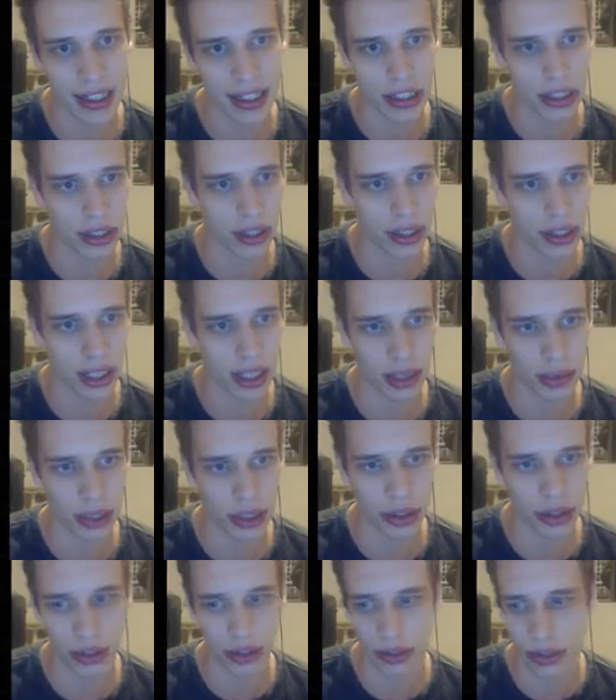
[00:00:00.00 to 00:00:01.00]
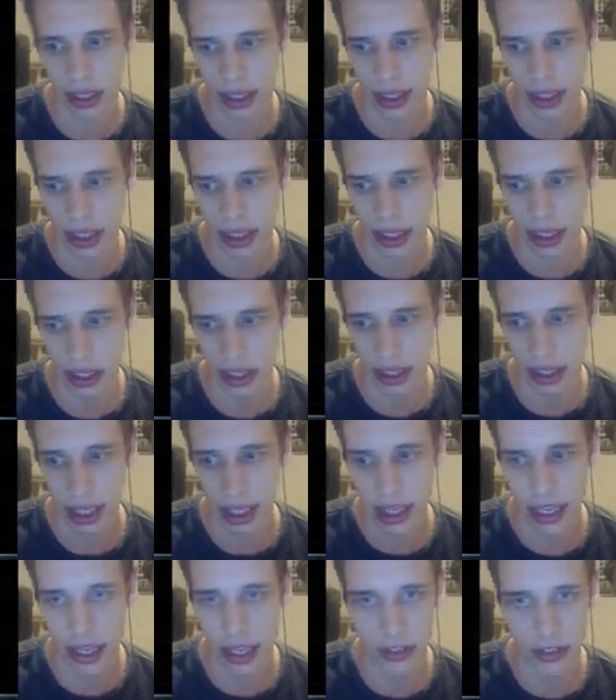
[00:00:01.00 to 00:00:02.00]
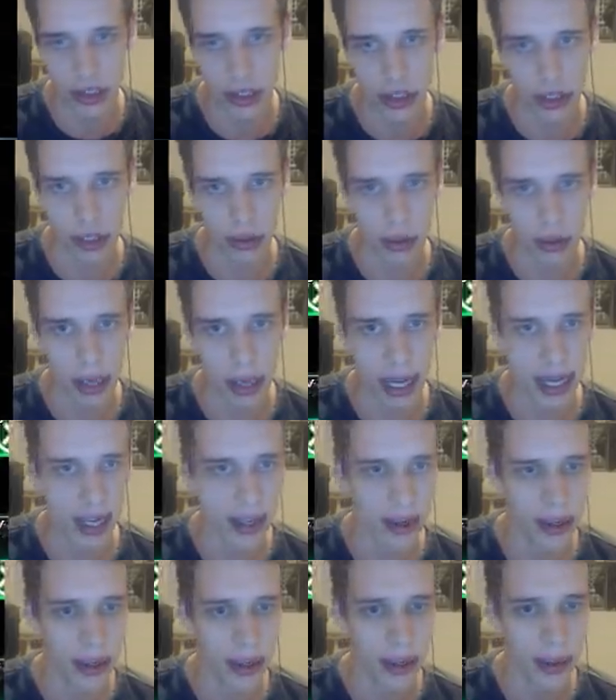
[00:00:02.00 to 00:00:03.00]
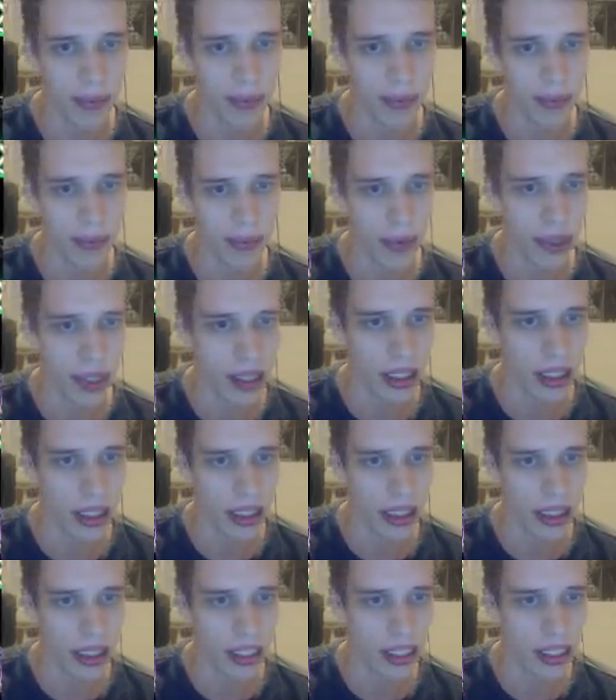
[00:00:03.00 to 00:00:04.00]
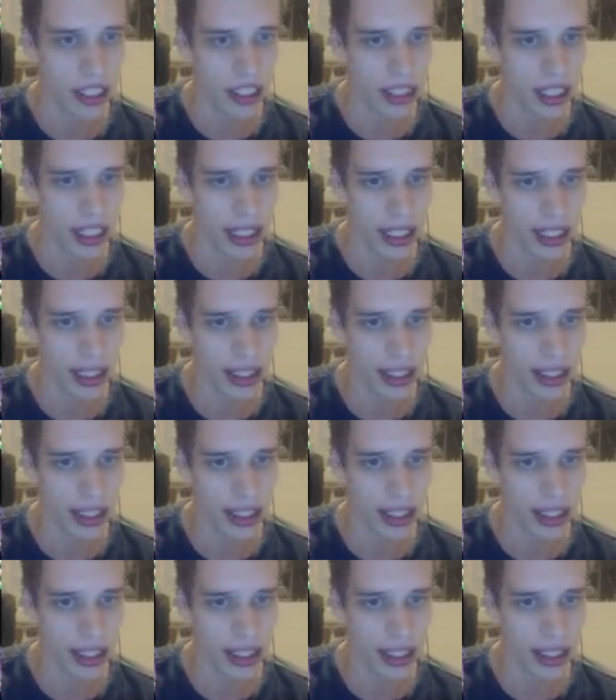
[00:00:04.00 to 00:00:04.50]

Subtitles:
sure how we should have done this. So if we just go back, you see this shade.